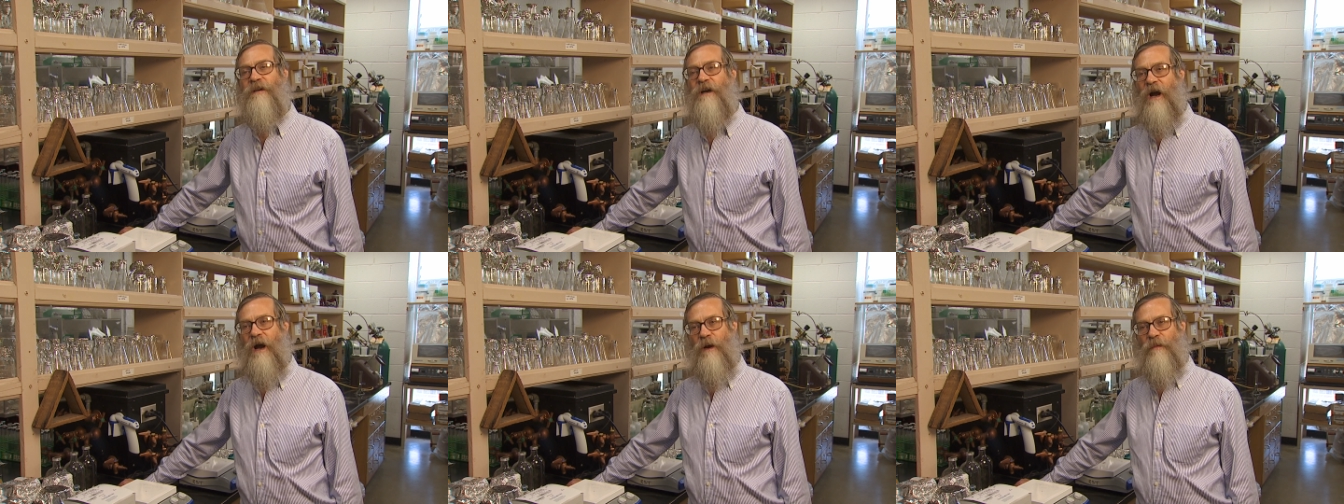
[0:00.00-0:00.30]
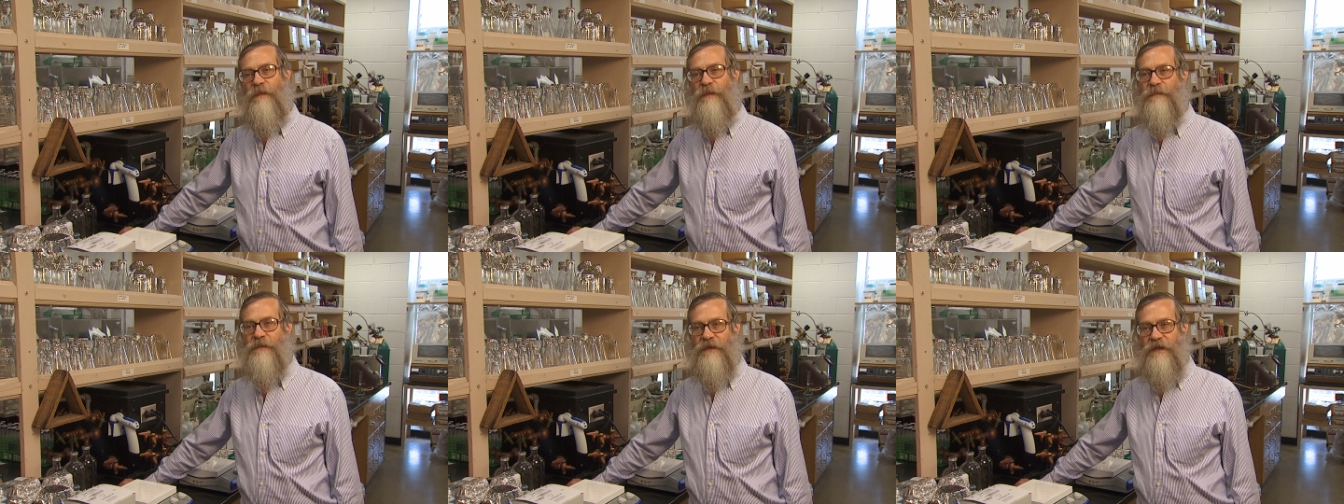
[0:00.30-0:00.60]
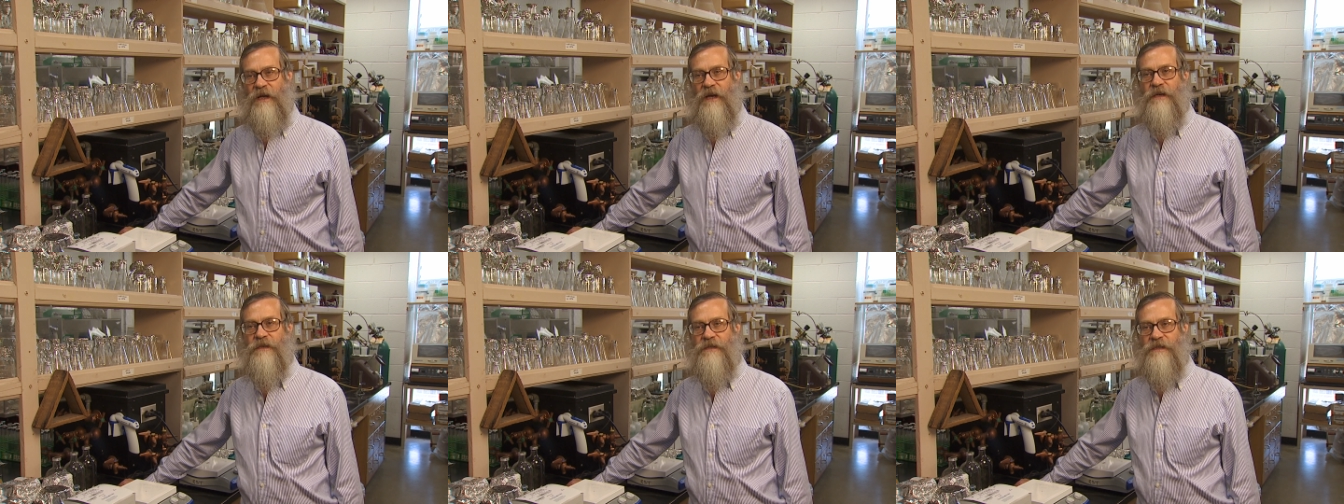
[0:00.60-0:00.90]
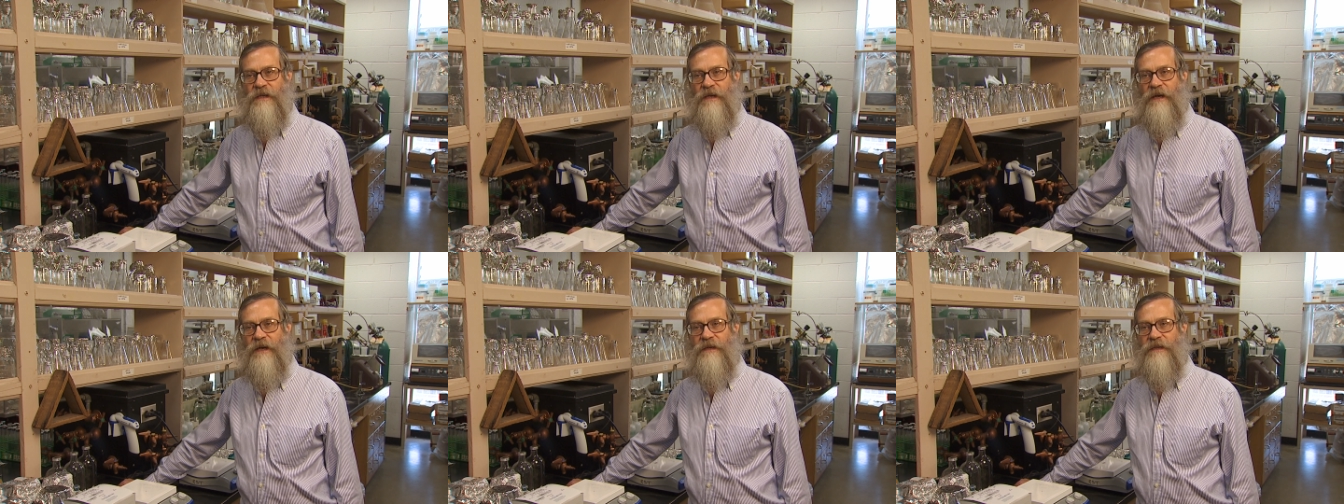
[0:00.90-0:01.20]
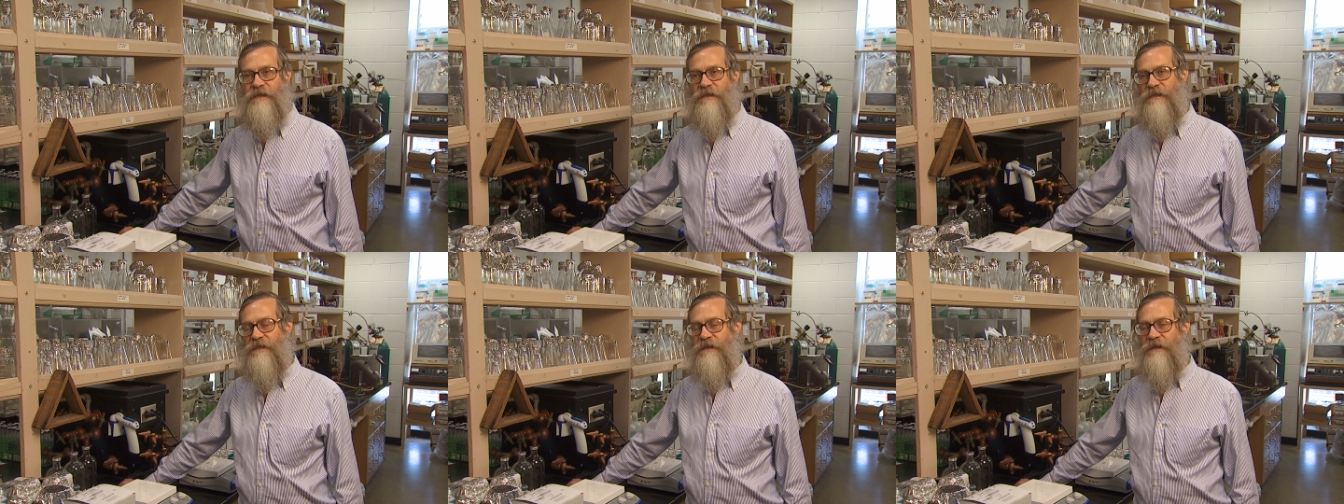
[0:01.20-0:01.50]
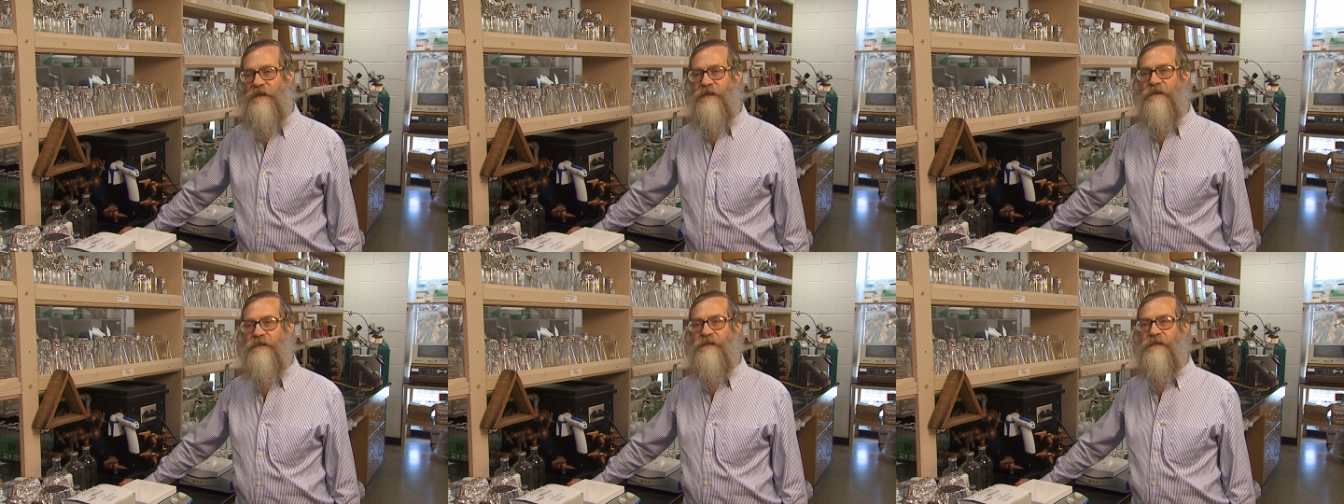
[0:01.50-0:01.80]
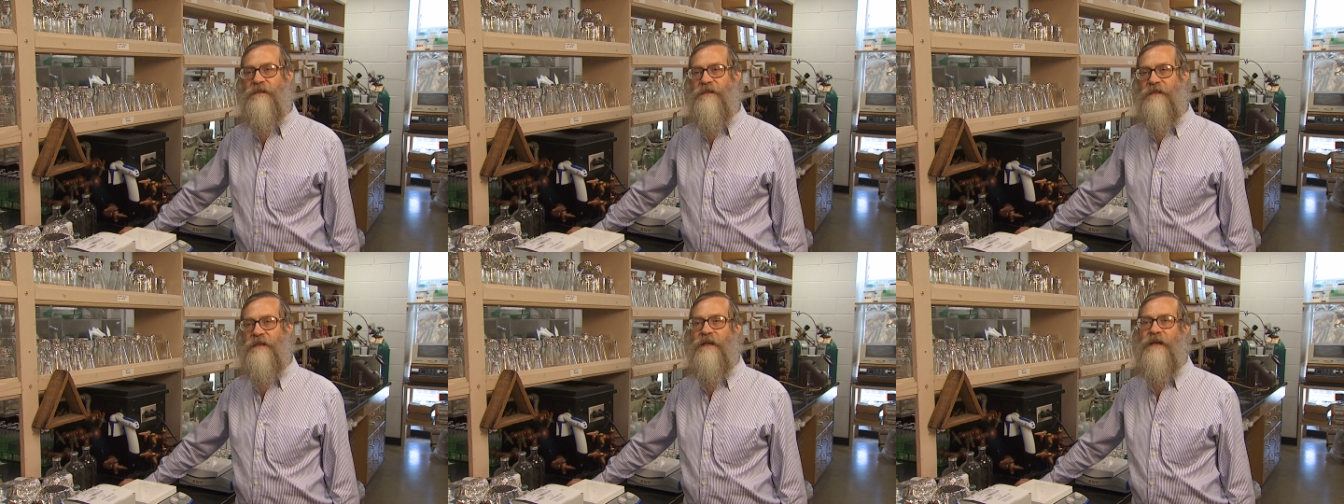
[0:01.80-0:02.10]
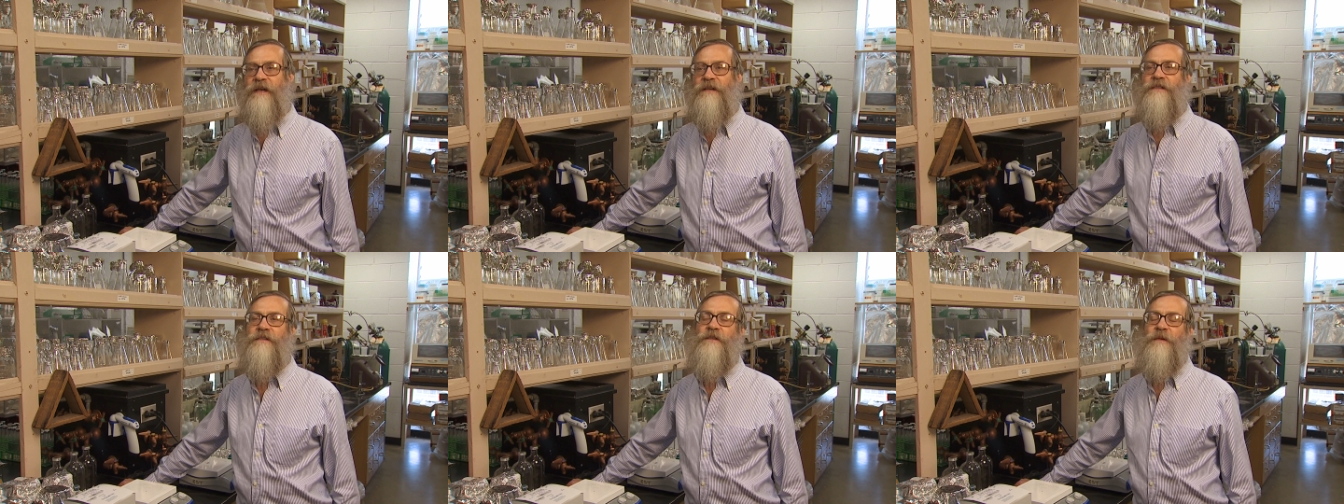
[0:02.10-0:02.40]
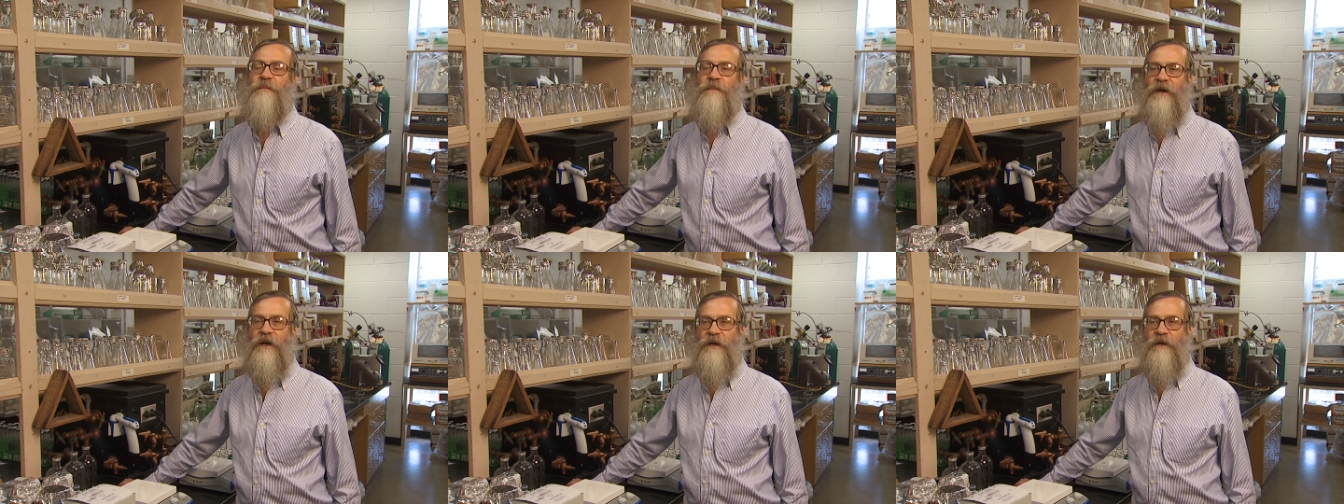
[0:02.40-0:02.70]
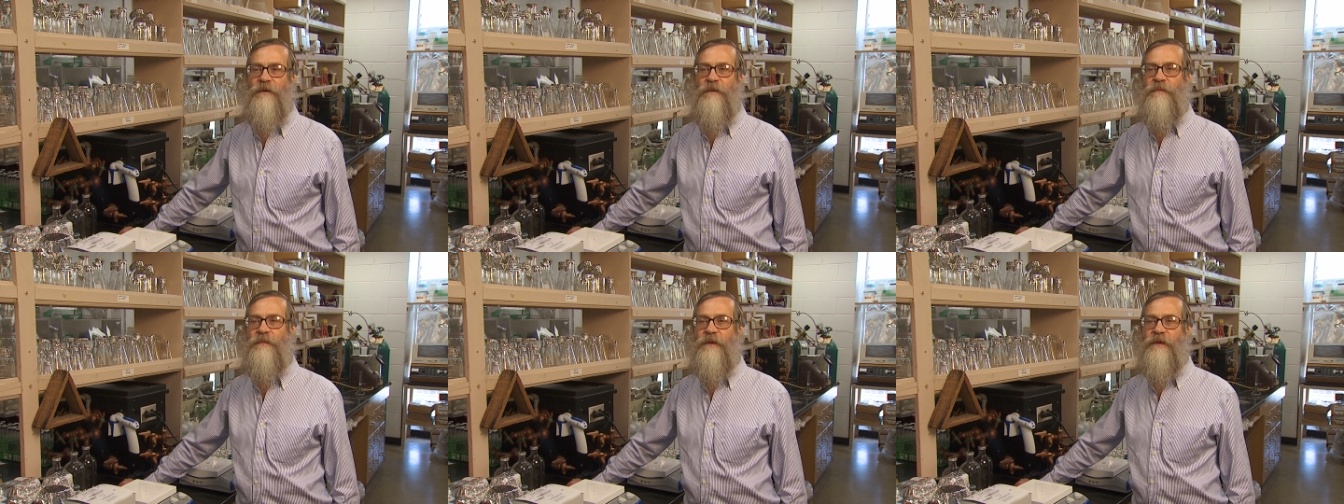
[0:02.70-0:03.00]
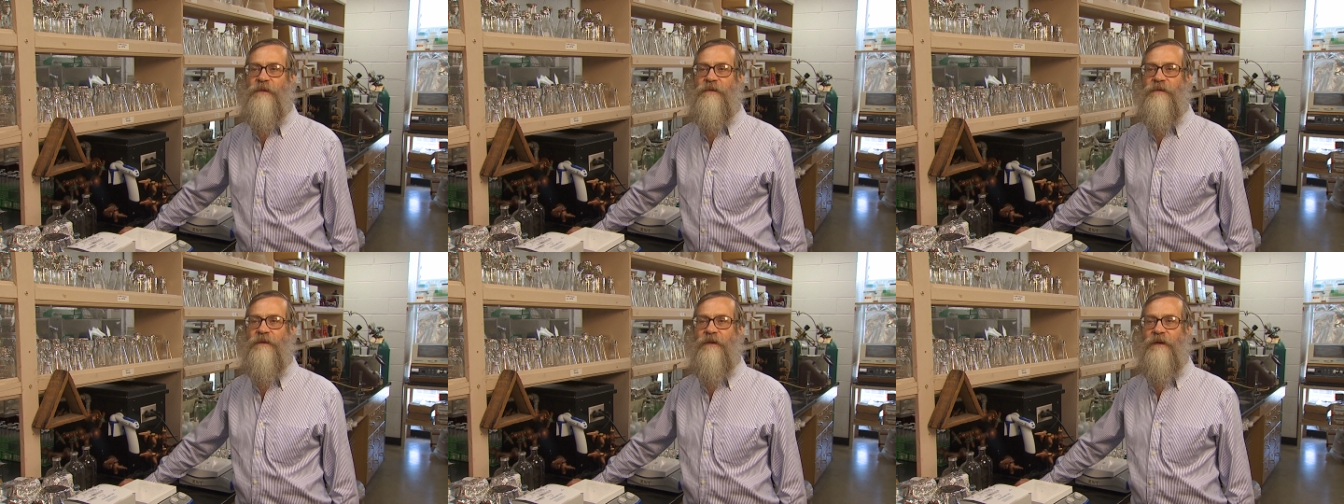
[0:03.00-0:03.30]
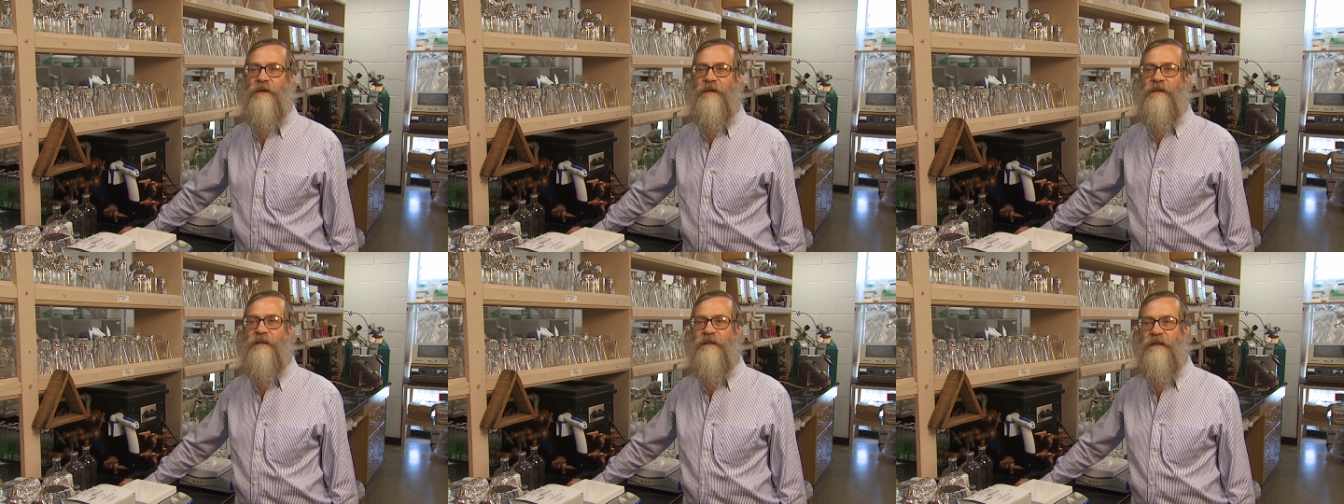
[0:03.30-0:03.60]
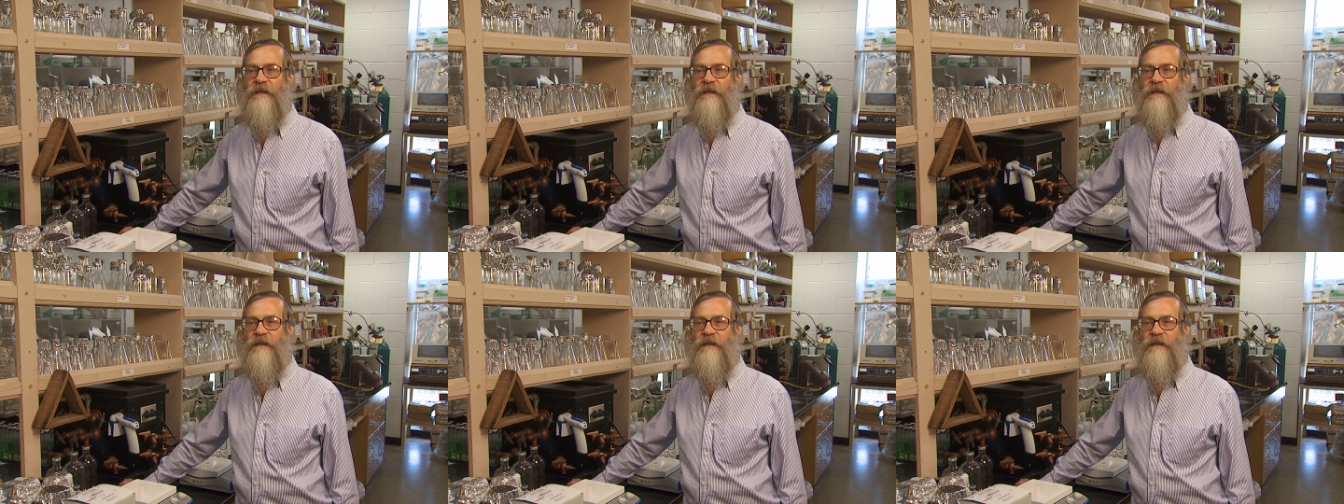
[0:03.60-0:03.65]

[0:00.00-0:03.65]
carbon monoxide and synthesis gas to biobutanol.